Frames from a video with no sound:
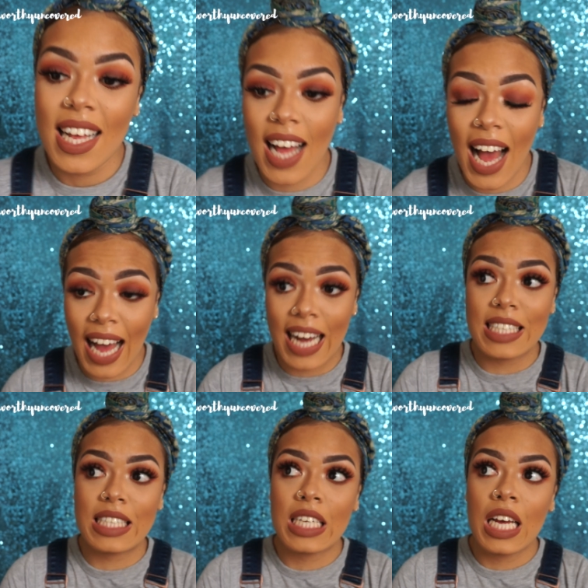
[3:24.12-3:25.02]

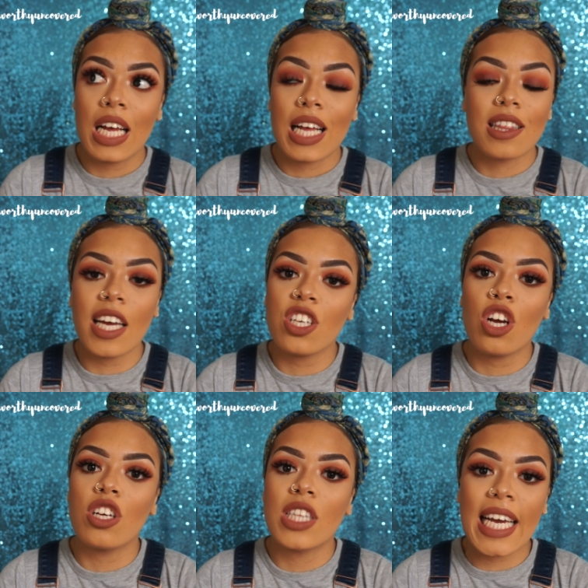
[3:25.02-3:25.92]
has,
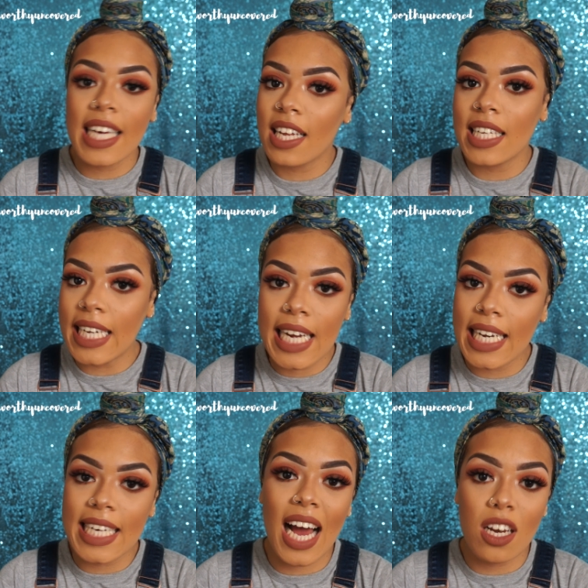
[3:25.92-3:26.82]
then they
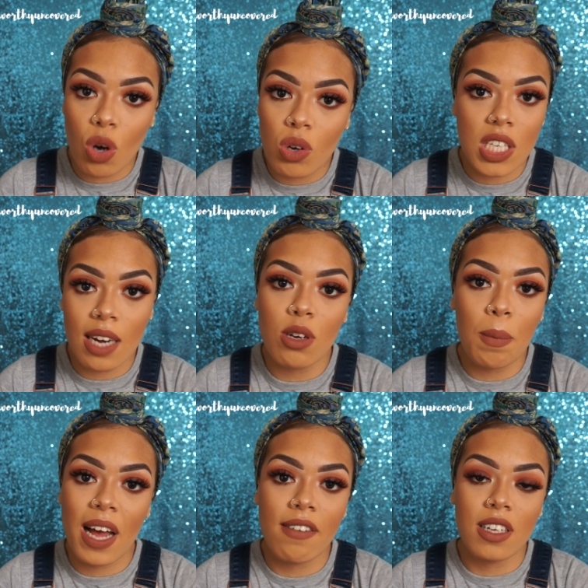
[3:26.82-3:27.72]
legally cannot tell your
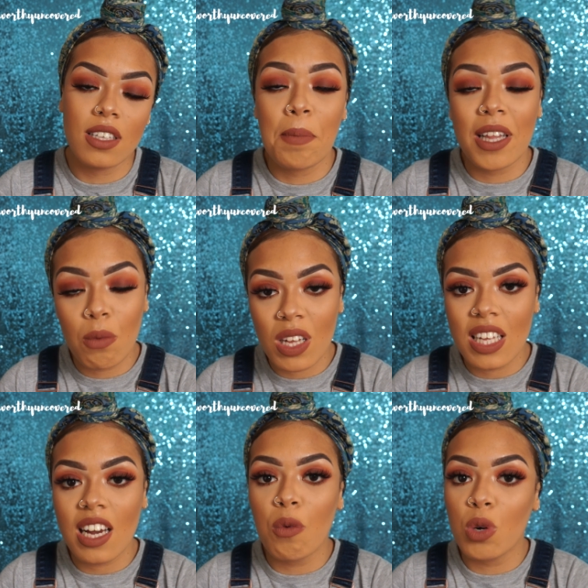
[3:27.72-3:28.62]
parents. But the one
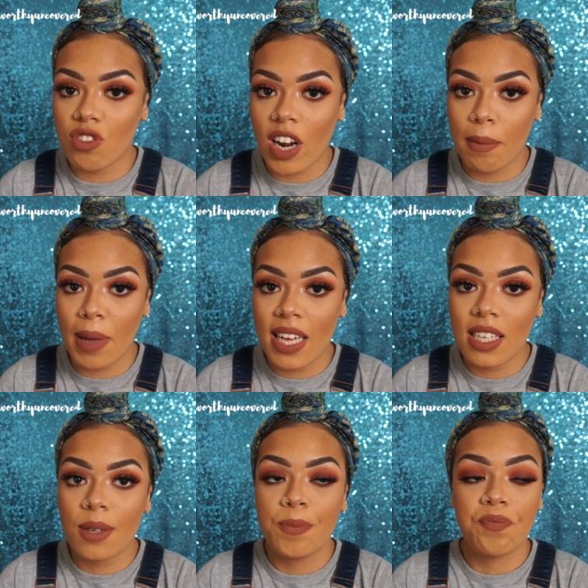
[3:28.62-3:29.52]
thing I would
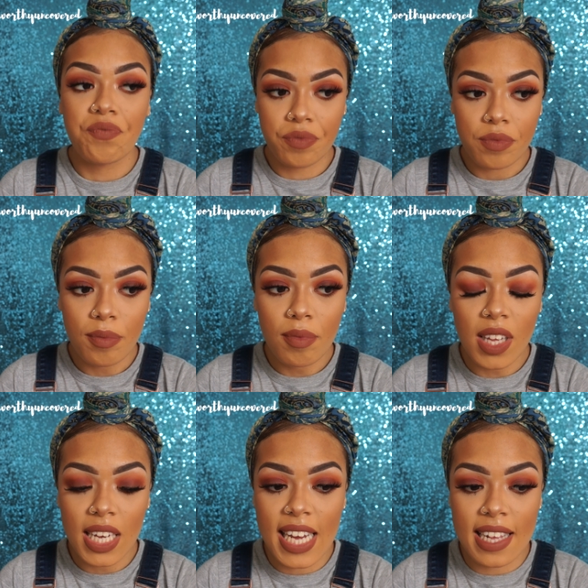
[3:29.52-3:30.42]
recommend
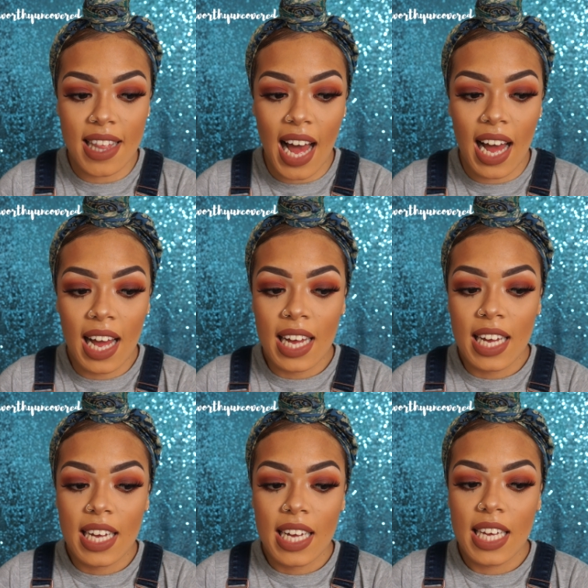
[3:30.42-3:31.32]
is that
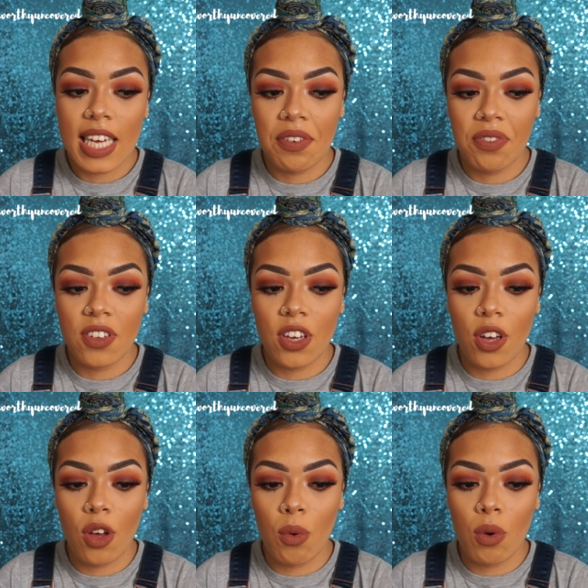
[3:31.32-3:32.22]

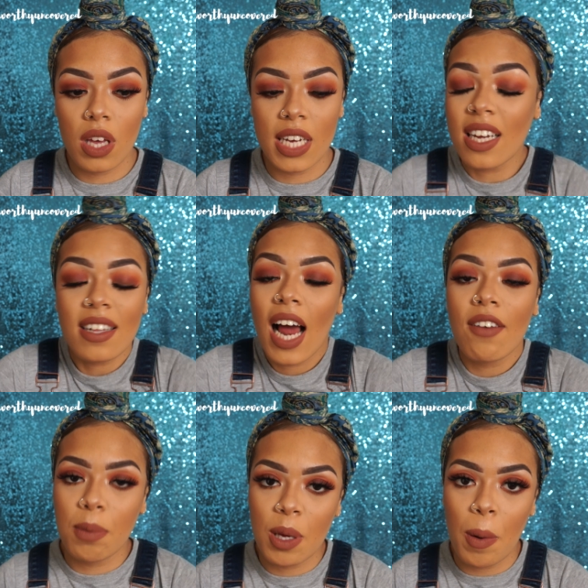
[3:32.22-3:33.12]
it doesn't
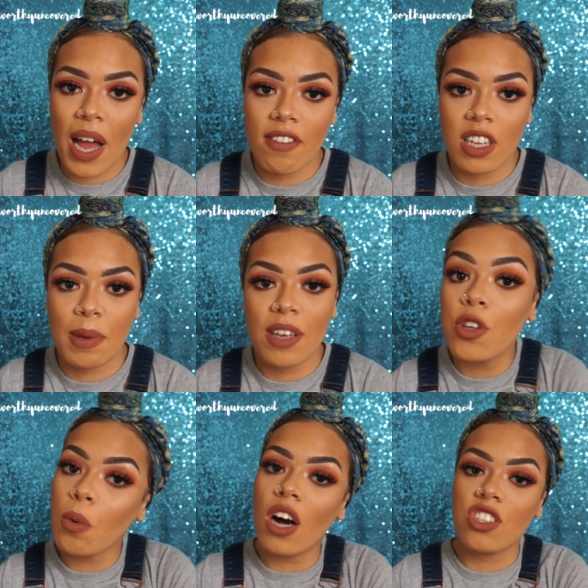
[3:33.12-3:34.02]
have to be your parents, but if
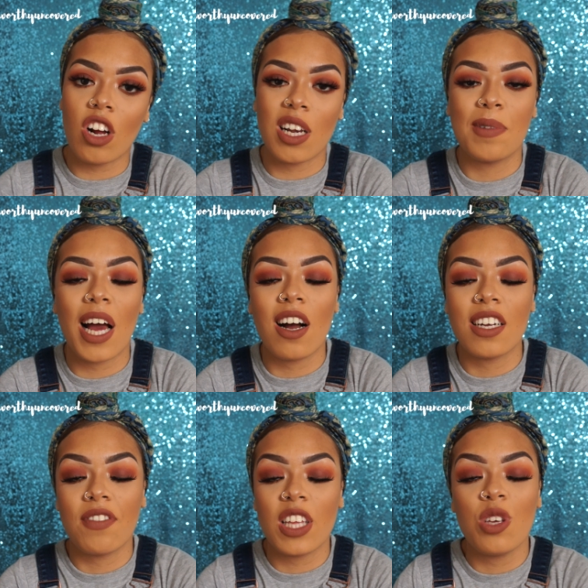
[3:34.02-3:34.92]
you are struggling with that
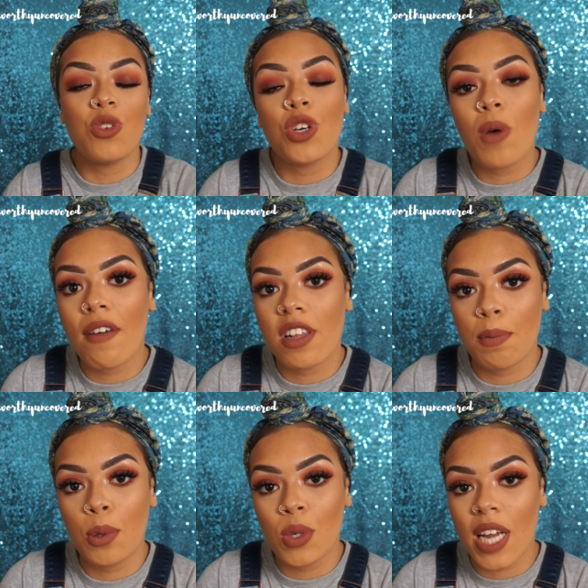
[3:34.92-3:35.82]
kind of thing, you do have a
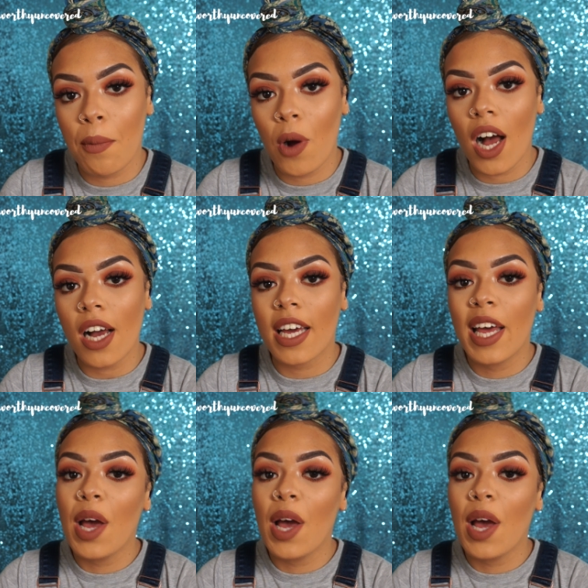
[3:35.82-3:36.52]
support network.